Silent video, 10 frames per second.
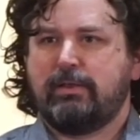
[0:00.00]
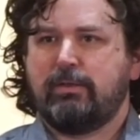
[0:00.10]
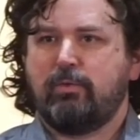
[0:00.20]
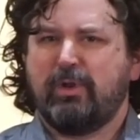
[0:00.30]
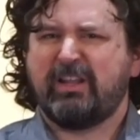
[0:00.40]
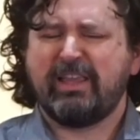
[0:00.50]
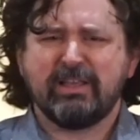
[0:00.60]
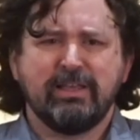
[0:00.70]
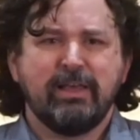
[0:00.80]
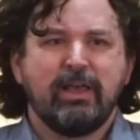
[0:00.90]
I want to take
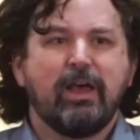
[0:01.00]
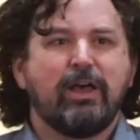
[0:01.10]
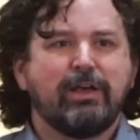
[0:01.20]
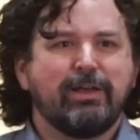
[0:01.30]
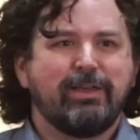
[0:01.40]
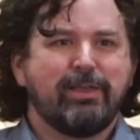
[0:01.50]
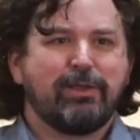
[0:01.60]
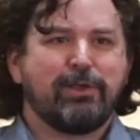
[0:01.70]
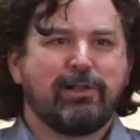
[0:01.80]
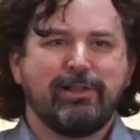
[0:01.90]
a
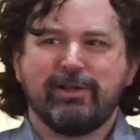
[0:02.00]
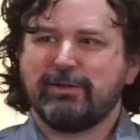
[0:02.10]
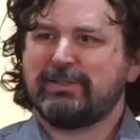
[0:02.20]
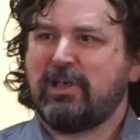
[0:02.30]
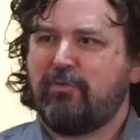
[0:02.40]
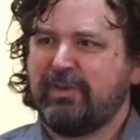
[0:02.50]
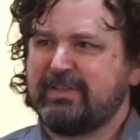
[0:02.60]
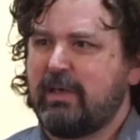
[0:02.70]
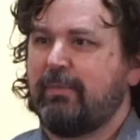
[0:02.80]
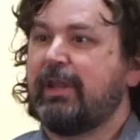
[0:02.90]
clear
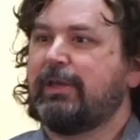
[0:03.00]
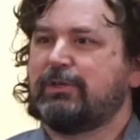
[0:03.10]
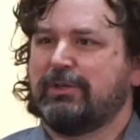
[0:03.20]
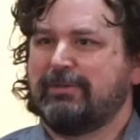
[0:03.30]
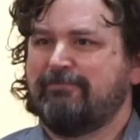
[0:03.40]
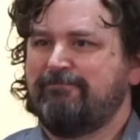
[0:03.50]
self-examination.